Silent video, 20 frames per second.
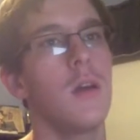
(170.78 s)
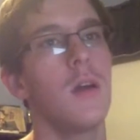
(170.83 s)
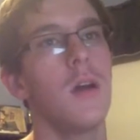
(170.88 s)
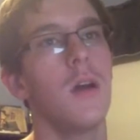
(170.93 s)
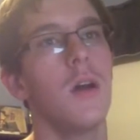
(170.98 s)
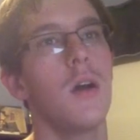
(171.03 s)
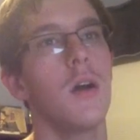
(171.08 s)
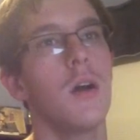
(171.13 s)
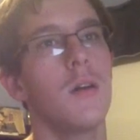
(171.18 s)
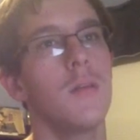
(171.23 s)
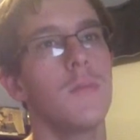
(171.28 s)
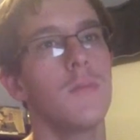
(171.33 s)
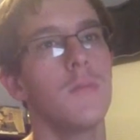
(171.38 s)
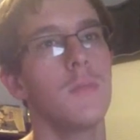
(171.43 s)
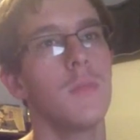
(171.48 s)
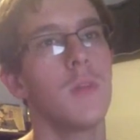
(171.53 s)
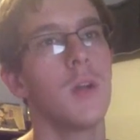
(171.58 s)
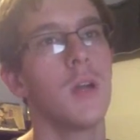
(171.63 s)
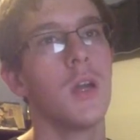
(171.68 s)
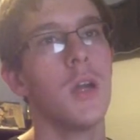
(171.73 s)
Um,
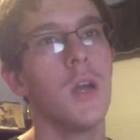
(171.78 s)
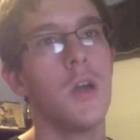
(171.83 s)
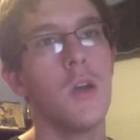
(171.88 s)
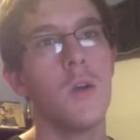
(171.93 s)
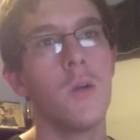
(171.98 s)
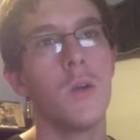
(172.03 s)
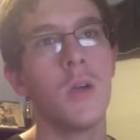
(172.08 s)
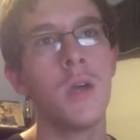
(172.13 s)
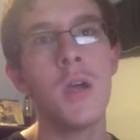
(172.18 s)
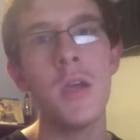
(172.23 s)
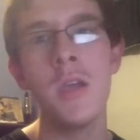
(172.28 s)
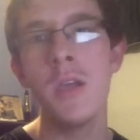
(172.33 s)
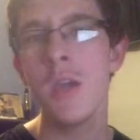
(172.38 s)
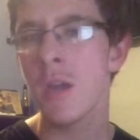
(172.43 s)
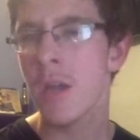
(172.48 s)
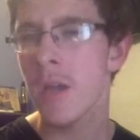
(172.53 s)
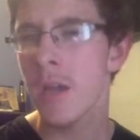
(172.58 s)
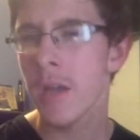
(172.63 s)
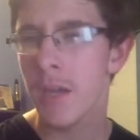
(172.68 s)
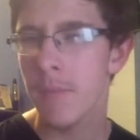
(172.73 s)
so, say you're
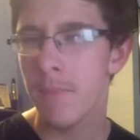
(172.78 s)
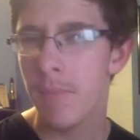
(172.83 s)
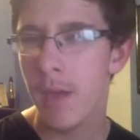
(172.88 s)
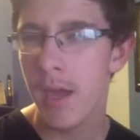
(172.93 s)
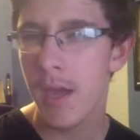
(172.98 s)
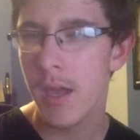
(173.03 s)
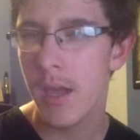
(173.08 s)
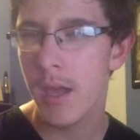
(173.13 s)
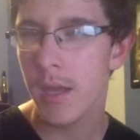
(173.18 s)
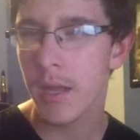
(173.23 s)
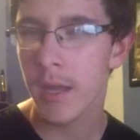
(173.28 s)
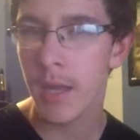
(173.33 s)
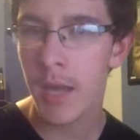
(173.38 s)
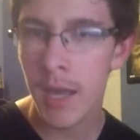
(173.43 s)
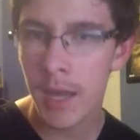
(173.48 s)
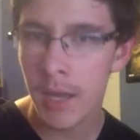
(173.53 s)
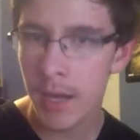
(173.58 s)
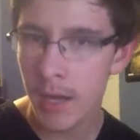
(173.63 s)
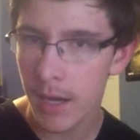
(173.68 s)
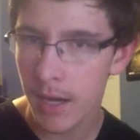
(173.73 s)
going to get paid
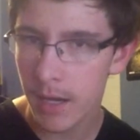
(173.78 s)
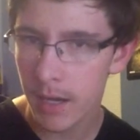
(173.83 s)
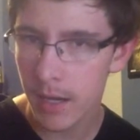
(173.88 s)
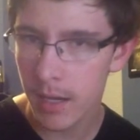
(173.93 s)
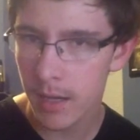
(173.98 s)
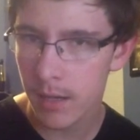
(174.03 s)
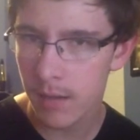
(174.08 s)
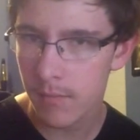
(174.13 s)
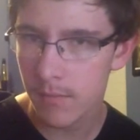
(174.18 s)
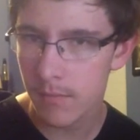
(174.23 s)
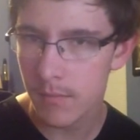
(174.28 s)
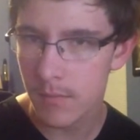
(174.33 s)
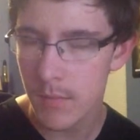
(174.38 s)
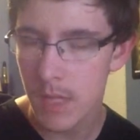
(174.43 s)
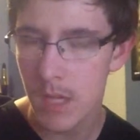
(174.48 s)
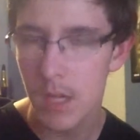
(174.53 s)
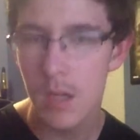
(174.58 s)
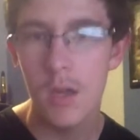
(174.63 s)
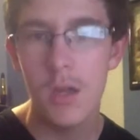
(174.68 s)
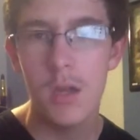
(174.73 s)
10 cents.
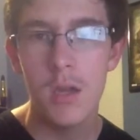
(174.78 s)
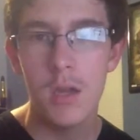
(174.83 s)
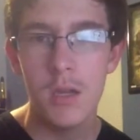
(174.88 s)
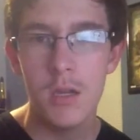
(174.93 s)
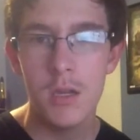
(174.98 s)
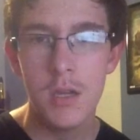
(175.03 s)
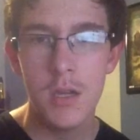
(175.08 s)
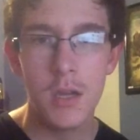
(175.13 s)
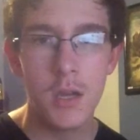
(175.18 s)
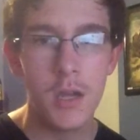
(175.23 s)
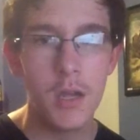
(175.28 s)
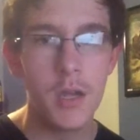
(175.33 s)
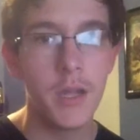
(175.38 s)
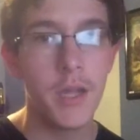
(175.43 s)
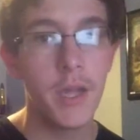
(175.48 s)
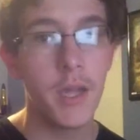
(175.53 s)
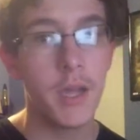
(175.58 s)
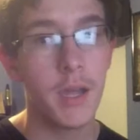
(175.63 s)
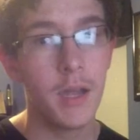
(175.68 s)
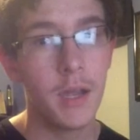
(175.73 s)
You're going to
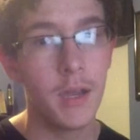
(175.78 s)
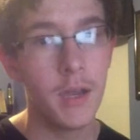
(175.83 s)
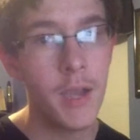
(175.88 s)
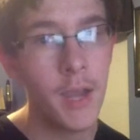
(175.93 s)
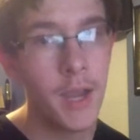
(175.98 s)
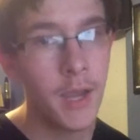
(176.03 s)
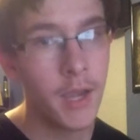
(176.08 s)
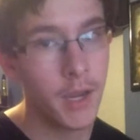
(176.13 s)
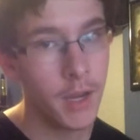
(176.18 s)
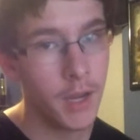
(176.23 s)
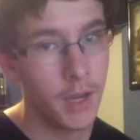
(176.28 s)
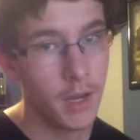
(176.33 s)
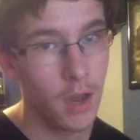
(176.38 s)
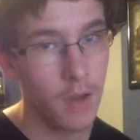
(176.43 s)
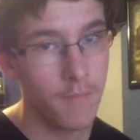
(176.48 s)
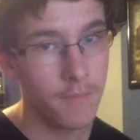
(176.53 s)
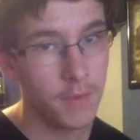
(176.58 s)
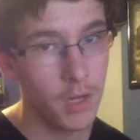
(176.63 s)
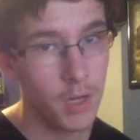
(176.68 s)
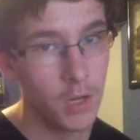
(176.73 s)
get 6 cents
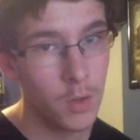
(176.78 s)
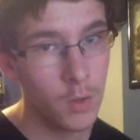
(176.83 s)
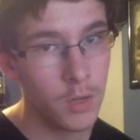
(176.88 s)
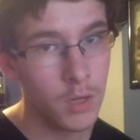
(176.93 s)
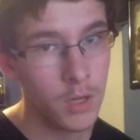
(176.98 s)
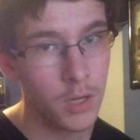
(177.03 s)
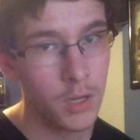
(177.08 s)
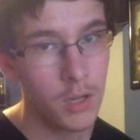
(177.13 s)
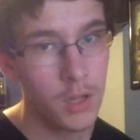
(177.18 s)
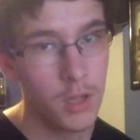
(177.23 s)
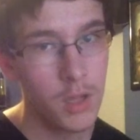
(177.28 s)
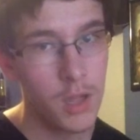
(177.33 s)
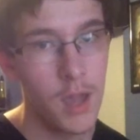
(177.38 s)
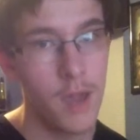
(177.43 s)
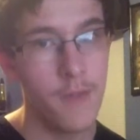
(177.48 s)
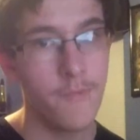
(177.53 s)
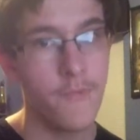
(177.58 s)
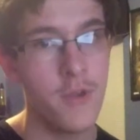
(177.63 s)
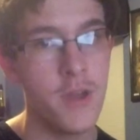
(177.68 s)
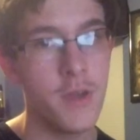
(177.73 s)
of those
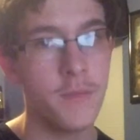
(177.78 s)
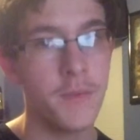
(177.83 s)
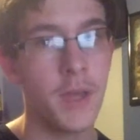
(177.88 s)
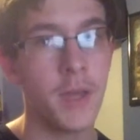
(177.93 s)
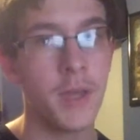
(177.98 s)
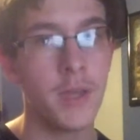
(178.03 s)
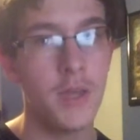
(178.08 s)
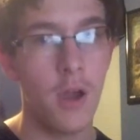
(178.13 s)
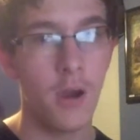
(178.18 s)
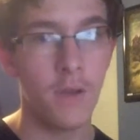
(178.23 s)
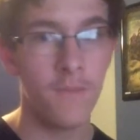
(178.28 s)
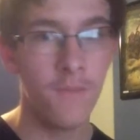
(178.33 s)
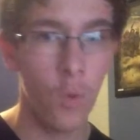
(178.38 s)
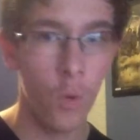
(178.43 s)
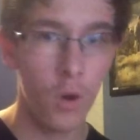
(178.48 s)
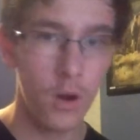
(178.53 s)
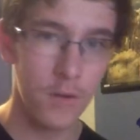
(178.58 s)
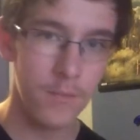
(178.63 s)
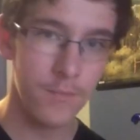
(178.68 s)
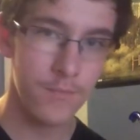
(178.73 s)
and Freedom gets the other
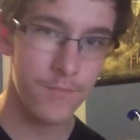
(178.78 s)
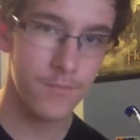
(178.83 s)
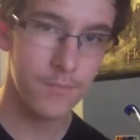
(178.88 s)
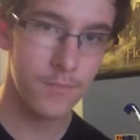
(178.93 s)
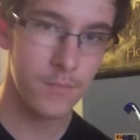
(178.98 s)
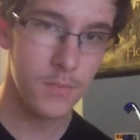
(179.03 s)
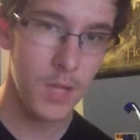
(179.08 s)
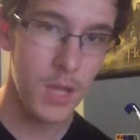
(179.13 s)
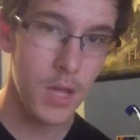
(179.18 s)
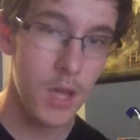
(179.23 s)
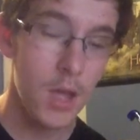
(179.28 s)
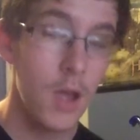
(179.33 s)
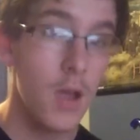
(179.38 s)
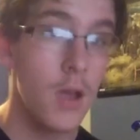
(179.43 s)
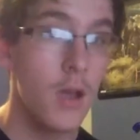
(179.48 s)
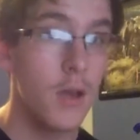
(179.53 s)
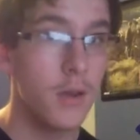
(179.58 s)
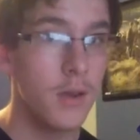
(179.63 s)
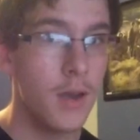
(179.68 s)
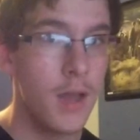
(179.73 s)
four.
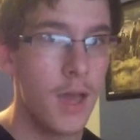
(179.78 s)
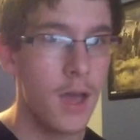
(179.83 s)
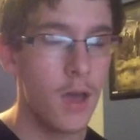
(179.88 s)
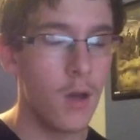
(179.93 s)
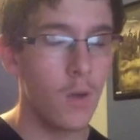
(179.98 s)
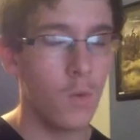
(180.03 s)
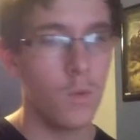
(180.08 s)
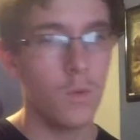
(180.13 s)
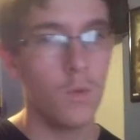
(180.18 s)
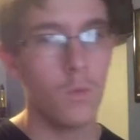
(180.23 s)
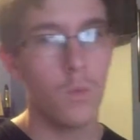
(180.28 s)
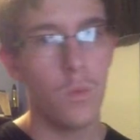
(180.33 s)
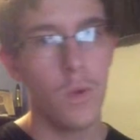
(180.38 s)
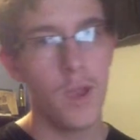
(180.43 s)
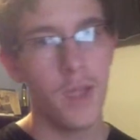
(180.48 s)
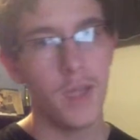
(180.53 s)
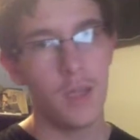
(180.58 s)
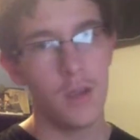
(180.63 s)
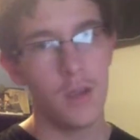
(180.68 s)
Now, when